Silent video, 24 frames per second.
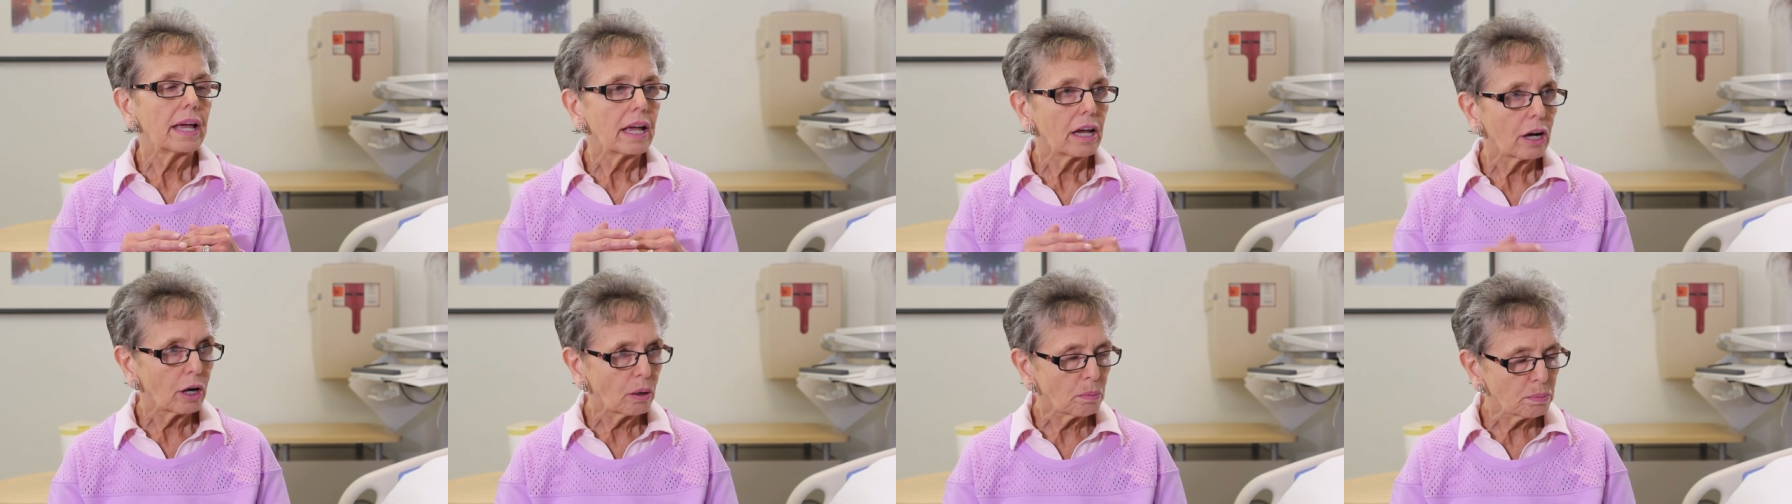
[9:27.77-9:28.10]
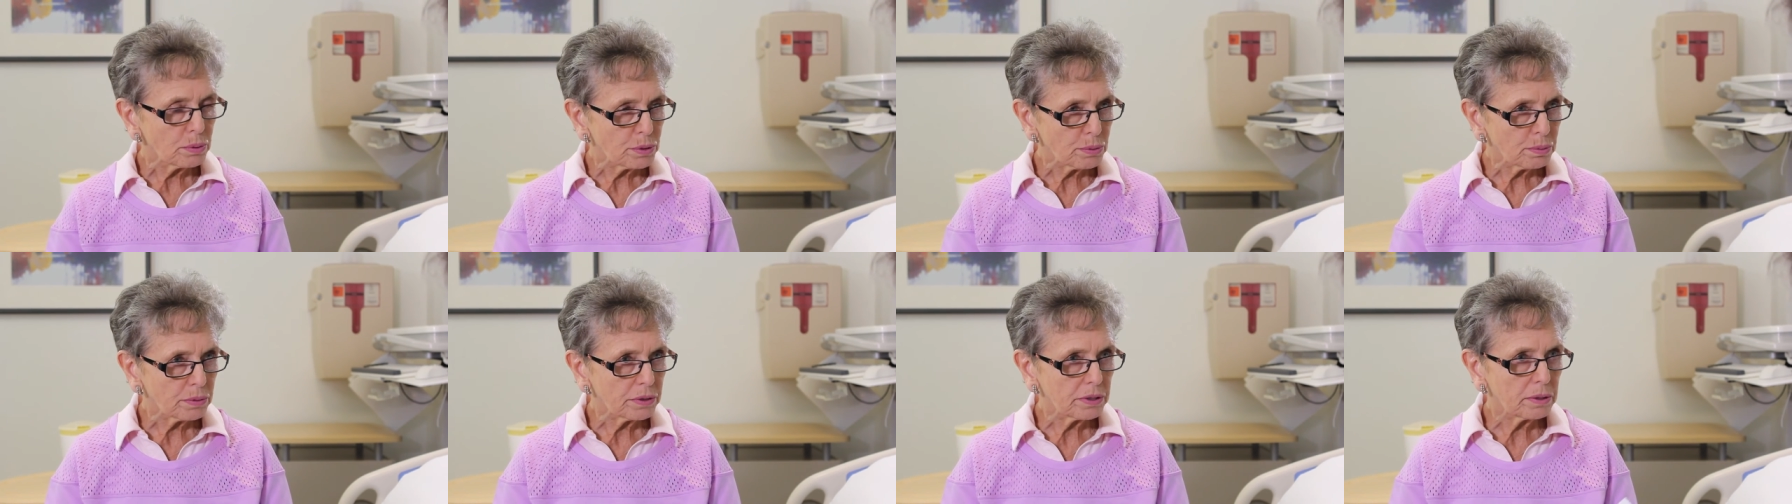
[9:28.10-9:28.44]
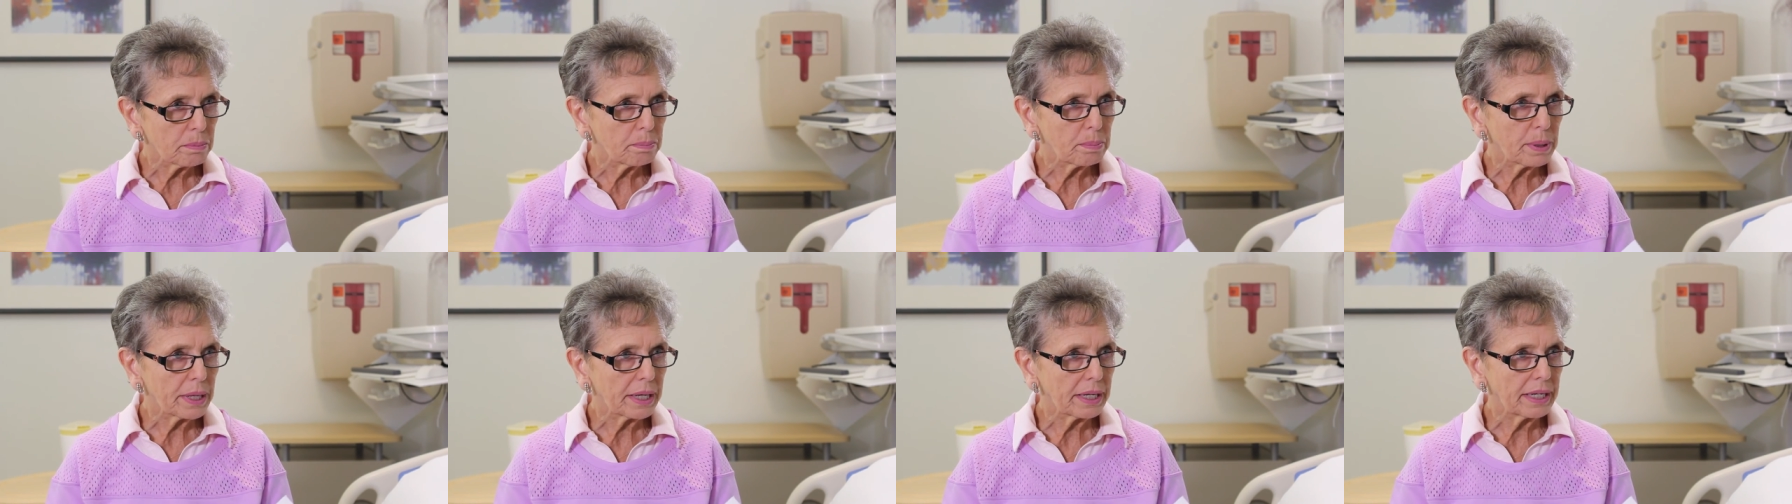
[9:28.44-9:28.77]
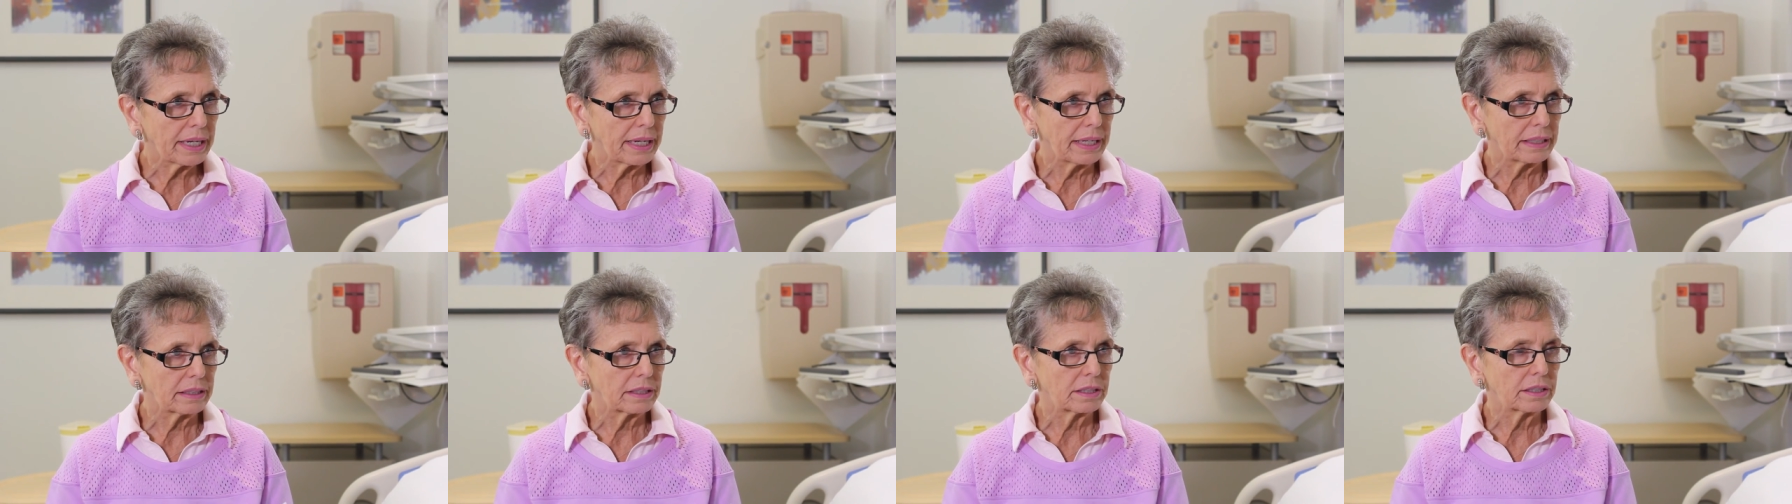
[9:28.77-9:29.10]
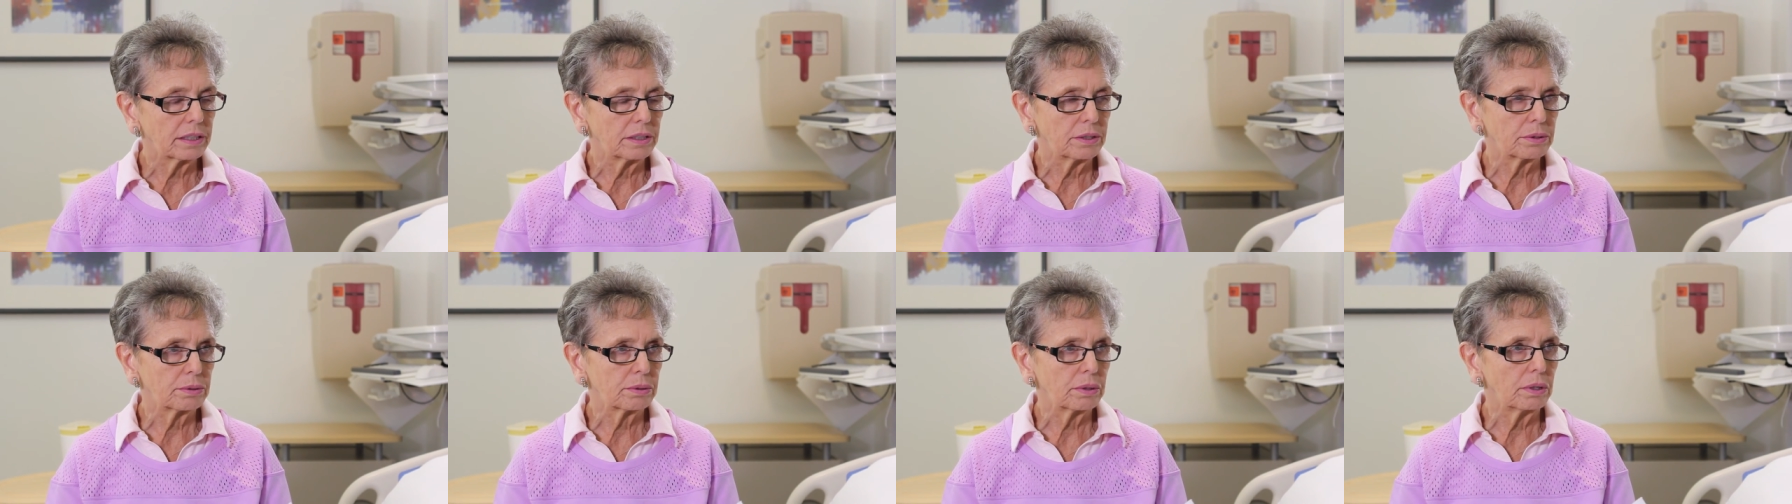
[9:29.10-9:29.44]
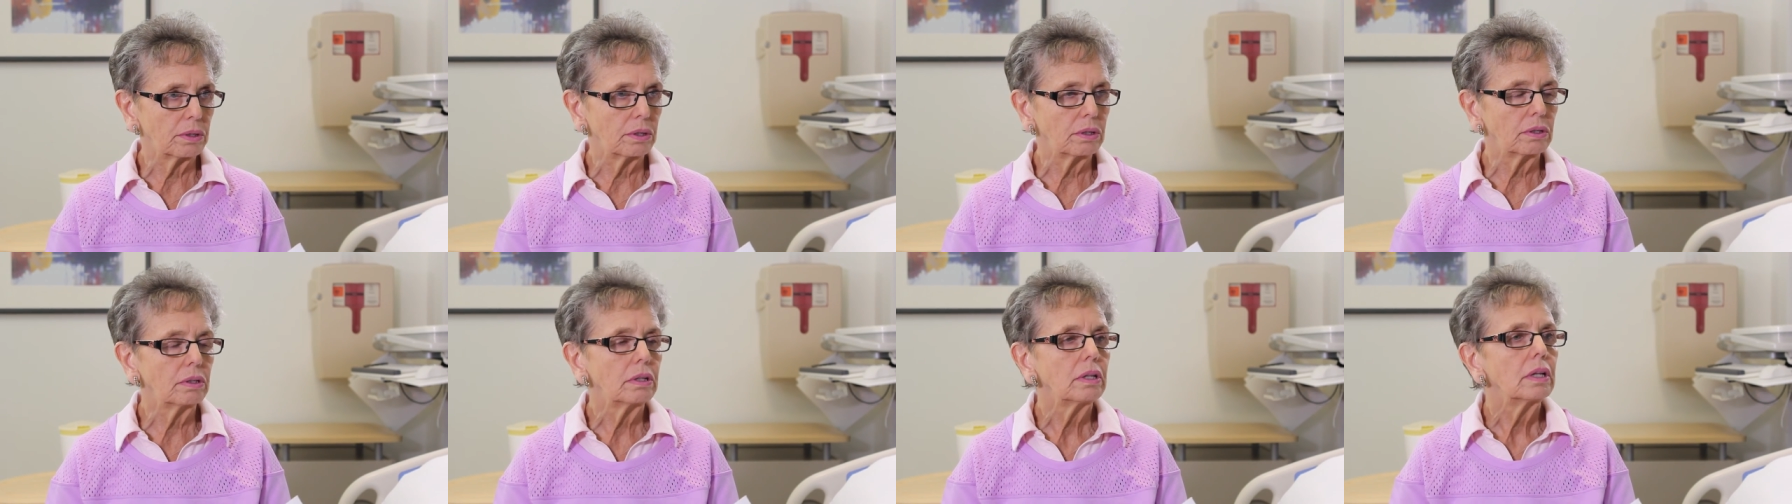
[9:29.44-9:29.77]
helps with the pain
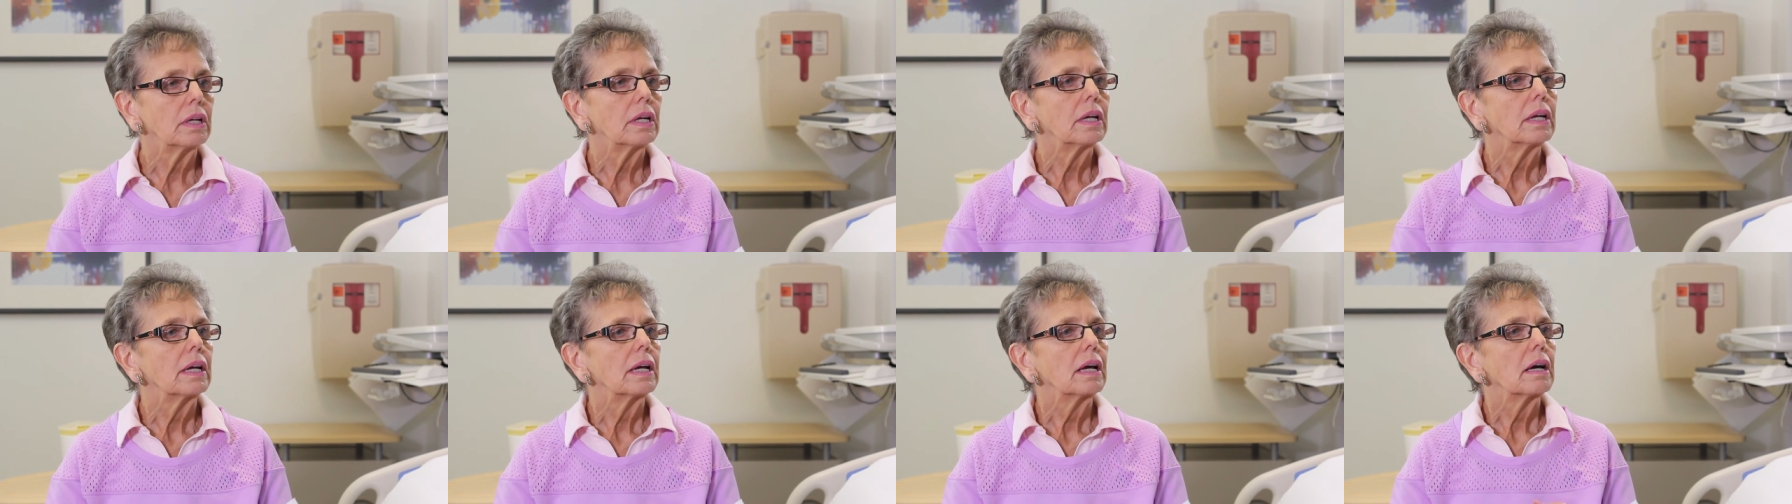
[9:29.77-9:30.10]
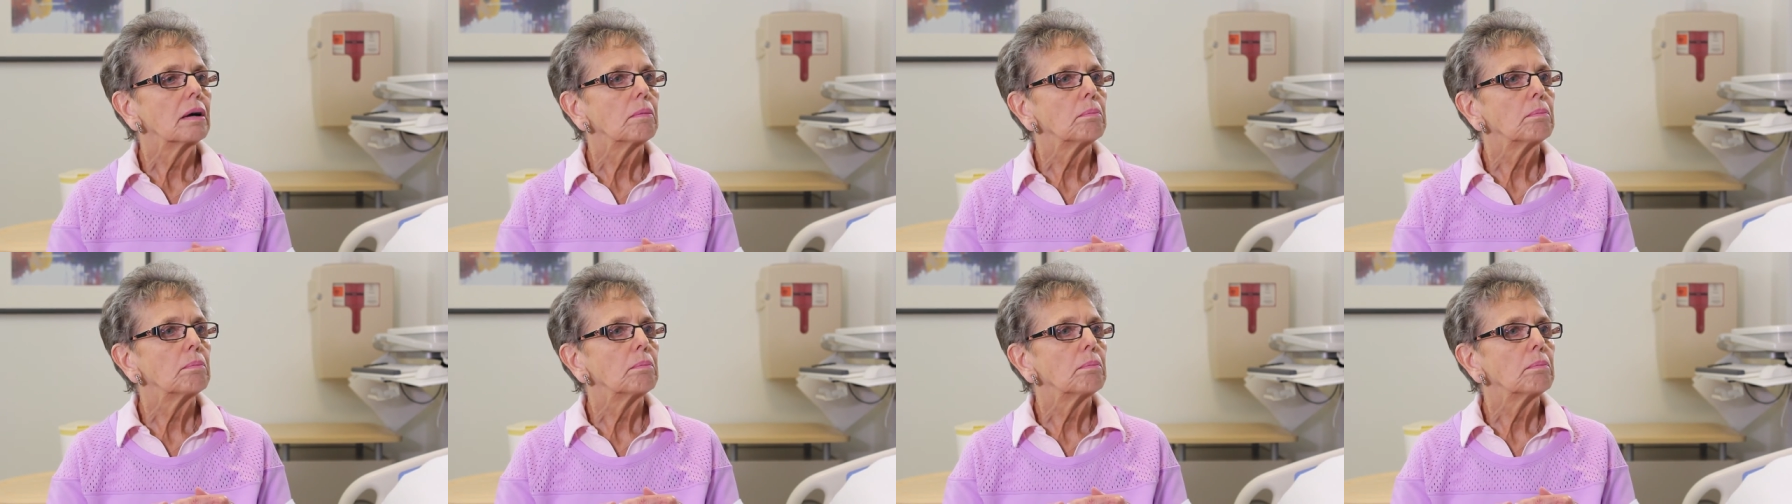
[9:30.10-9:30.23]
control. Mm-hmm.